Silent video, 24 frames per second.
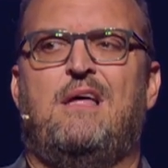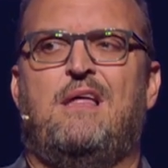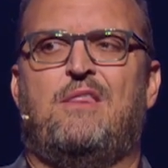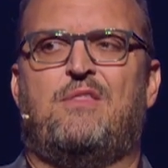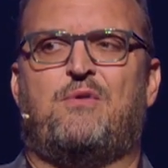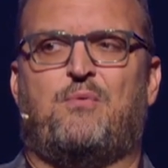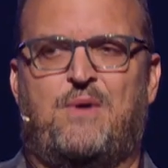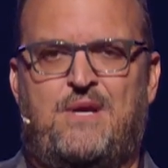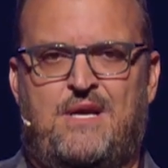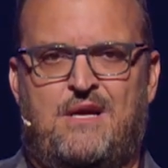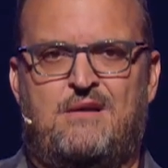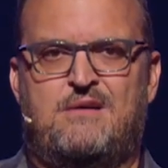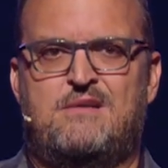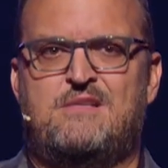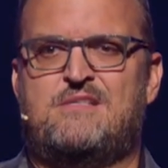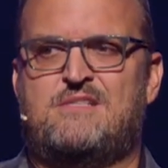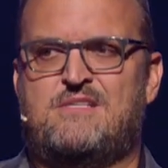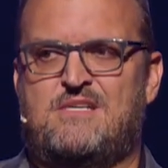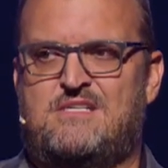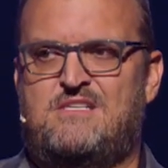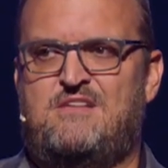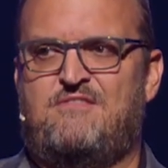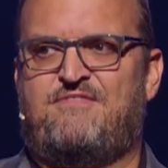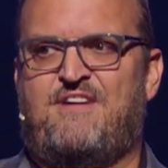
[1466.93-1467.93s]

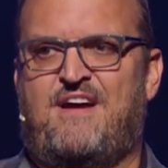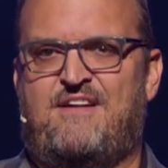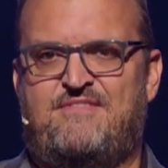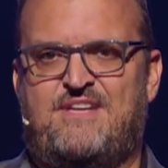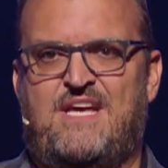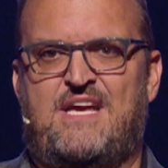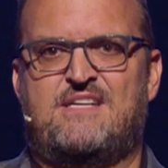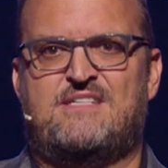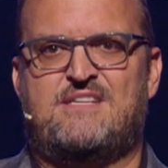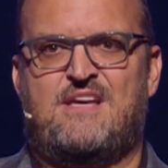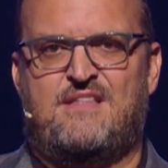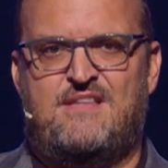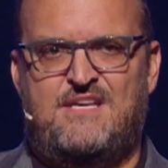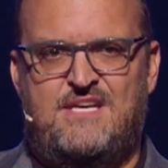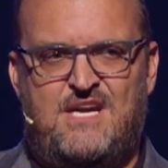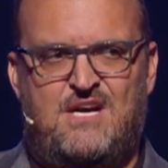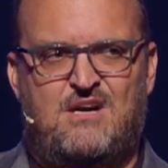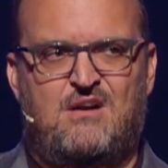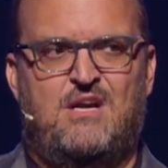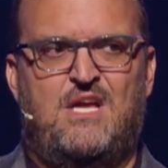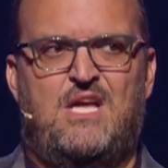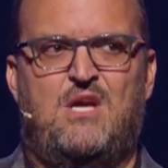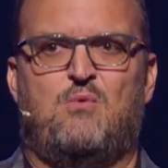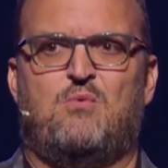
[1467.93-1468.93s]
365 days out of the
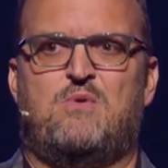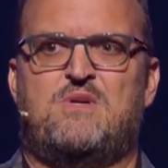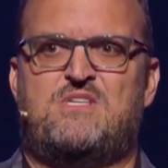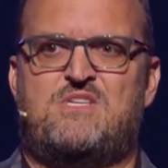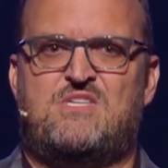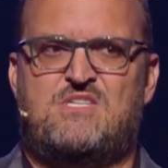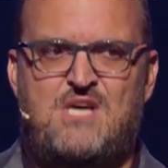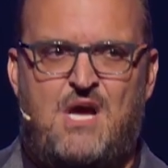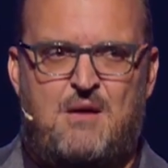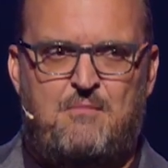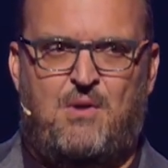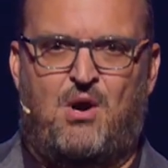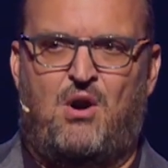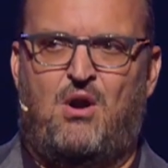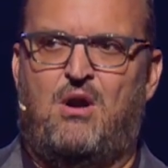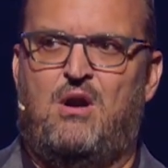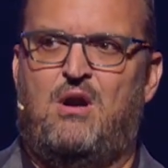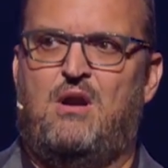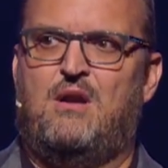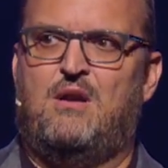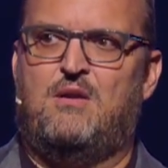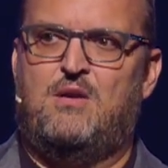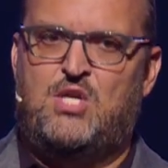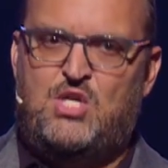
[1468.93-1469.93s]
year. It was summer,
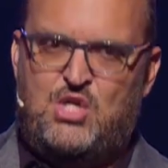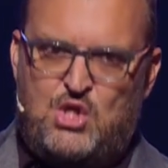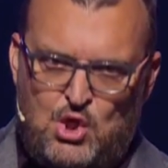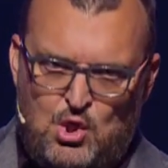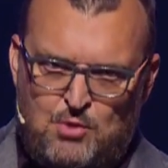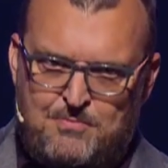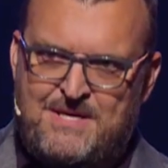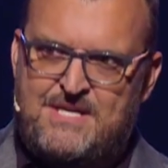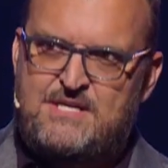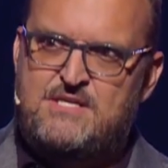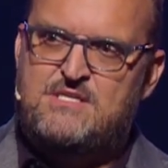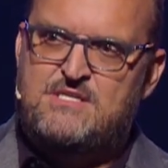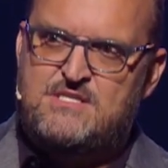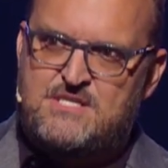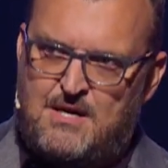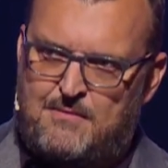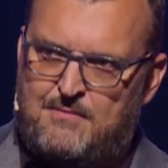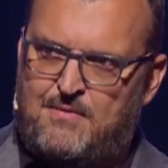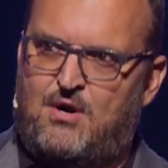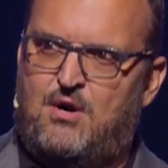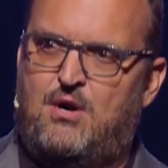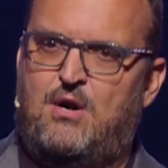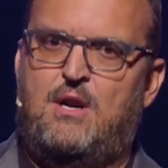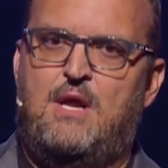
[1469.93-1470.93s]
humid
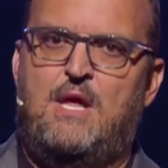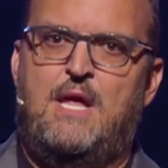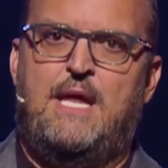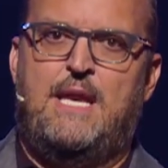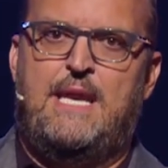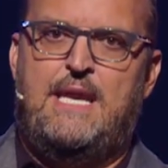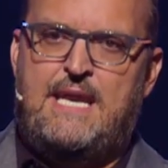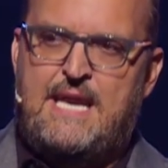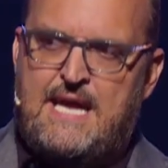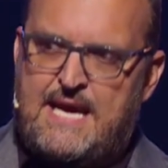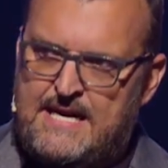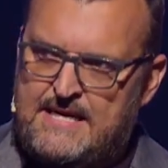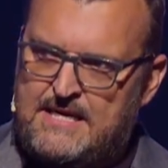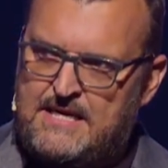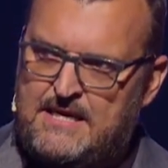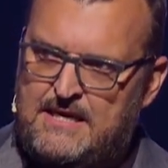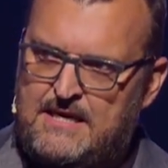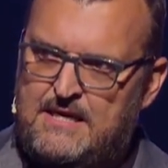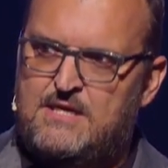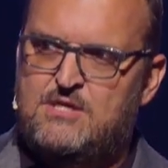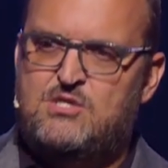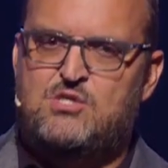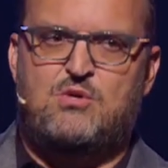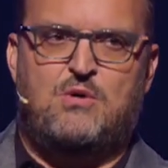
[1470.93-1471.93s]
summer. 90
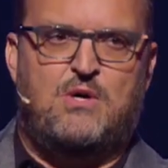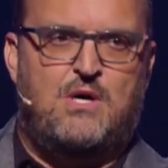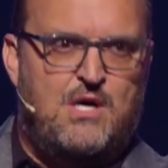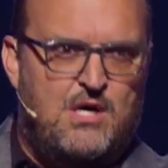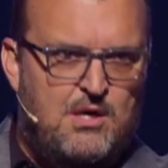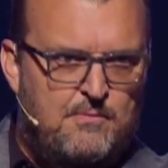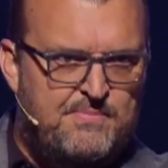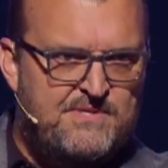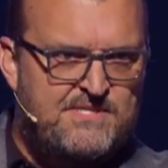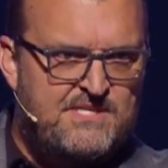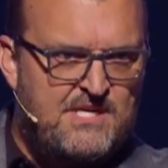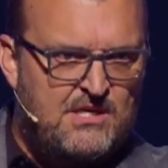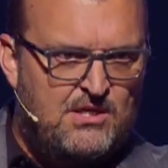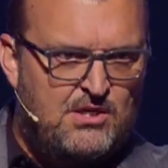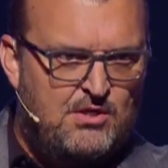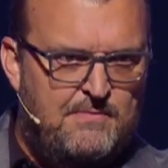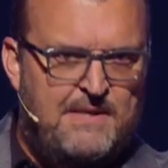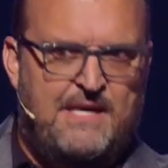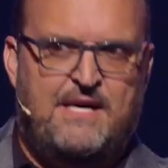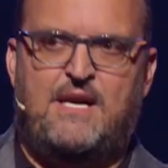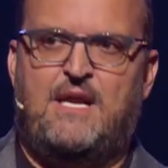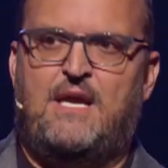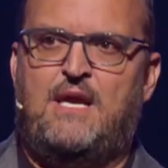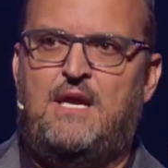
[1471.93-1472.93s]
to 100%
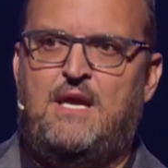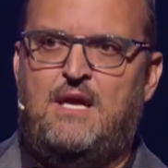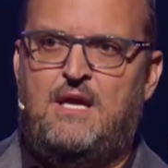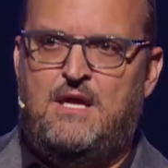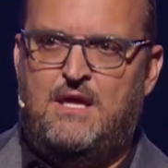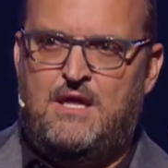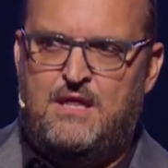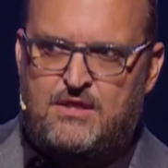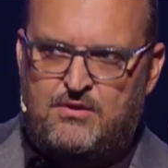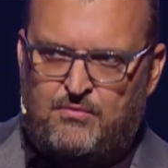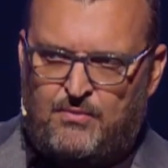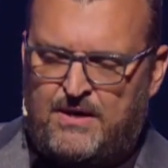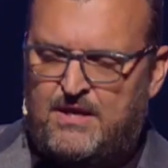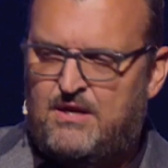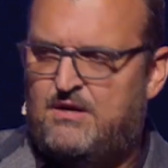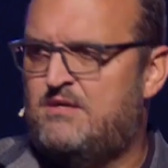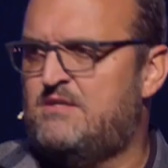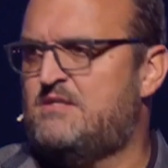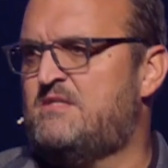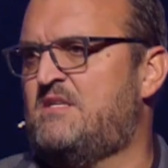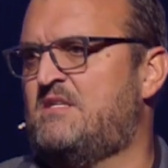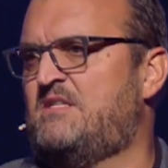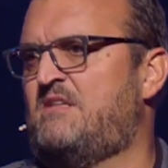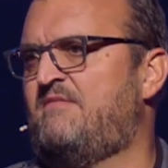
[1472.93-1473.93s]
humidity,
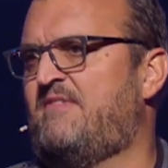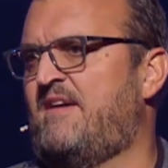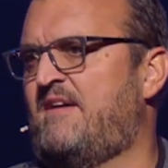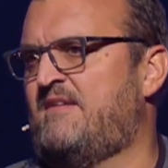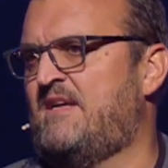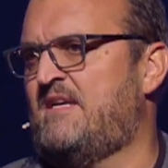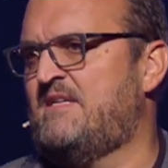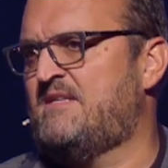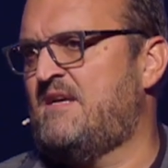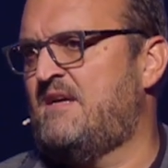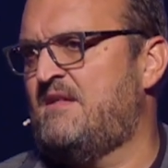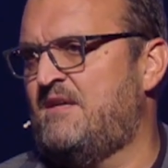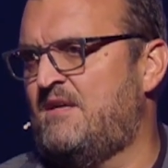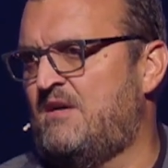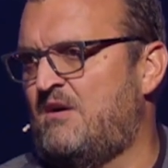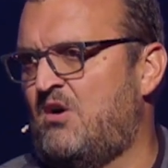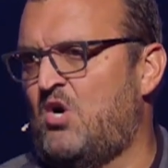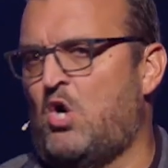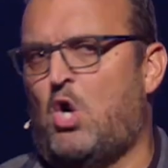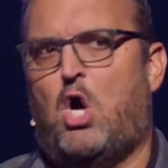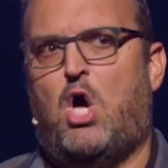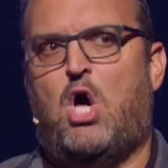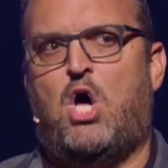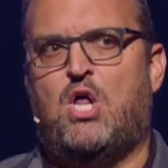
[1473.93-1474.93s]
365 days out of the year
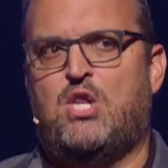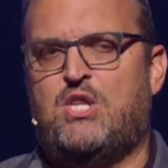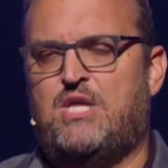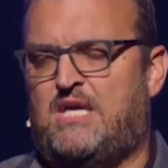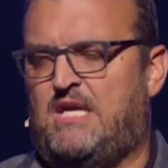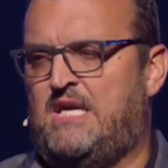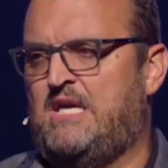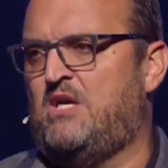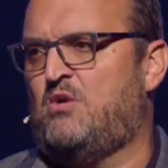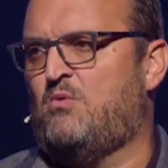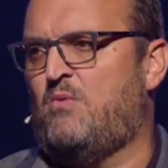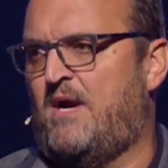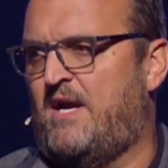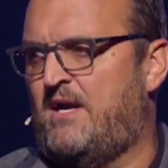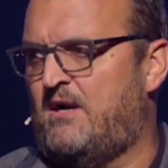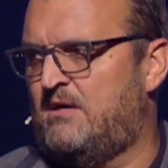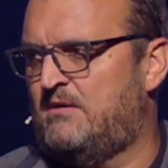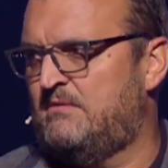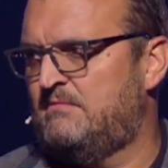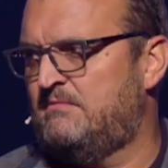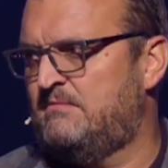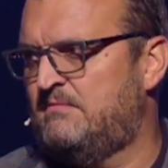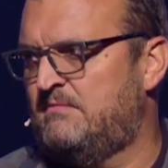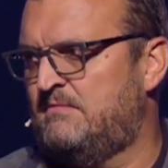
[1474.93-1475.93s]
on the equator.
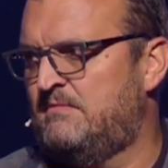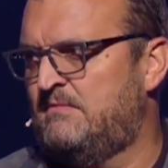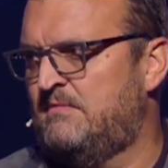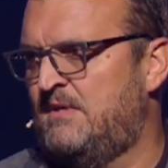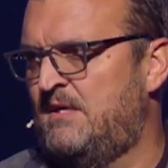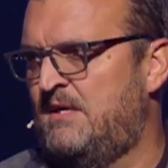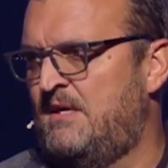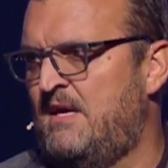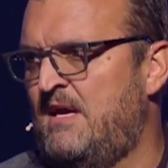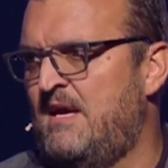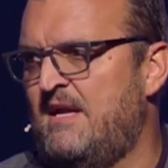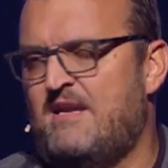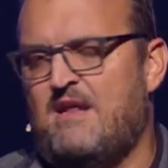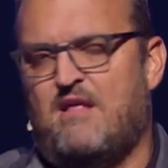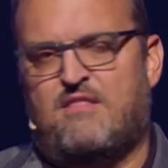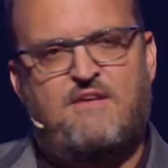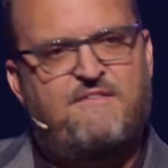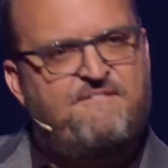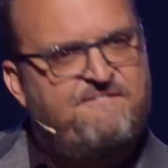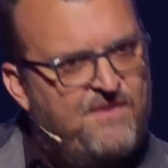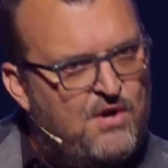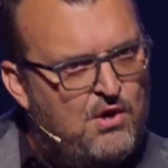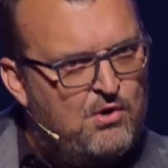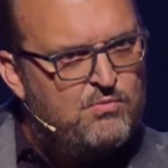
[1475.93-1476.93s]
Now, the
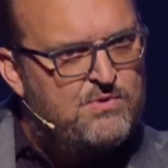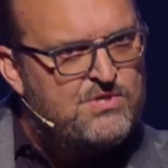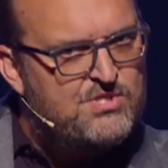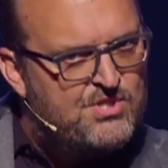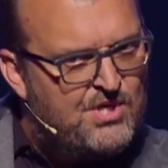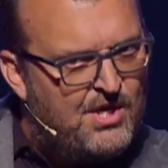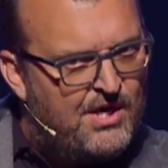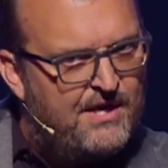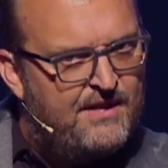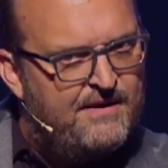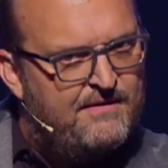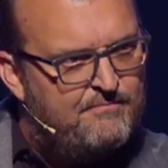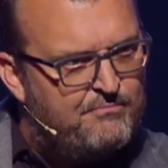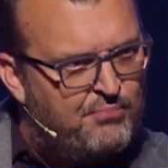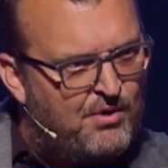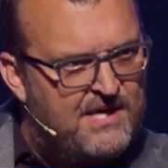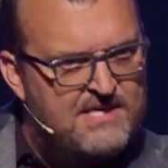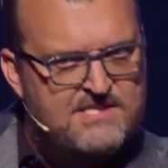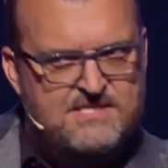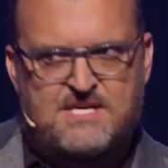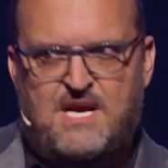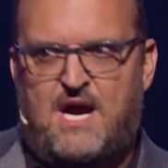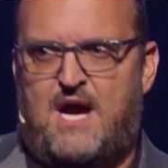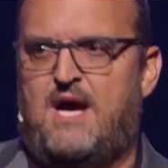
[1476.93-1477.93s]
food was good,
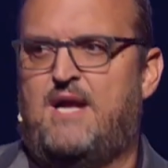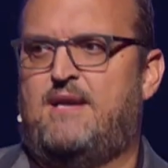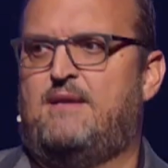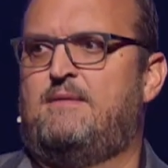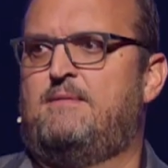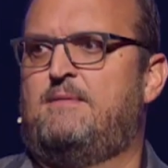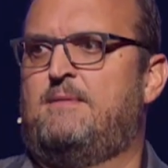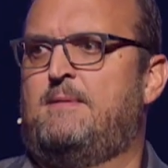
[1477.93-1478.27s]
praise God.